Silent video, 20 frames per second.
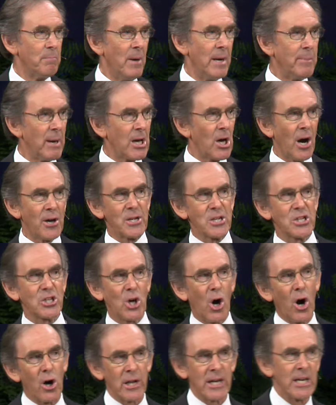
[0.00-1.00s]
Maybe God is
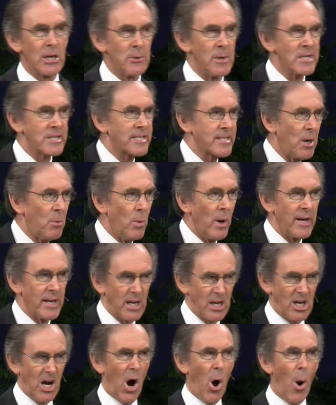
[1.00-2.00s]
calling you in some way to
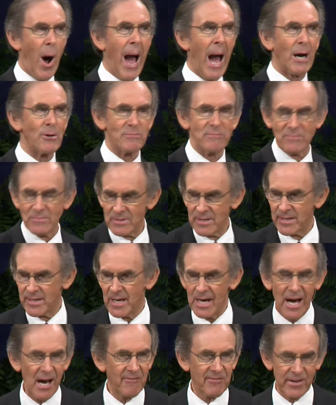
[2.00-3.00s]
go out. And
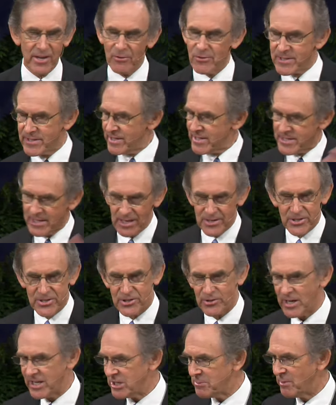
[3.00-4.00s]
I've used this
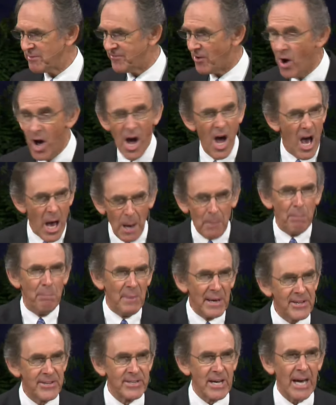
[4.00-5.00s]
illustration before. At
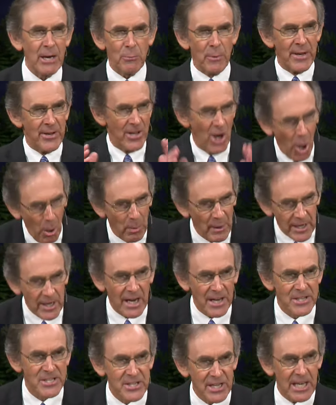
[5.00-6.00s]
midnight, when nobody
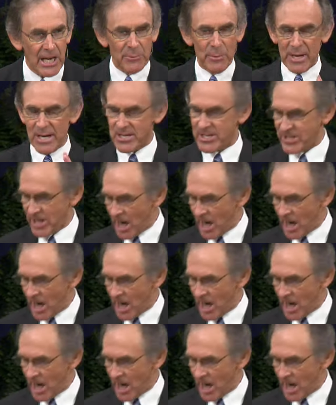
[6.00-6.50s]
can see you, when it's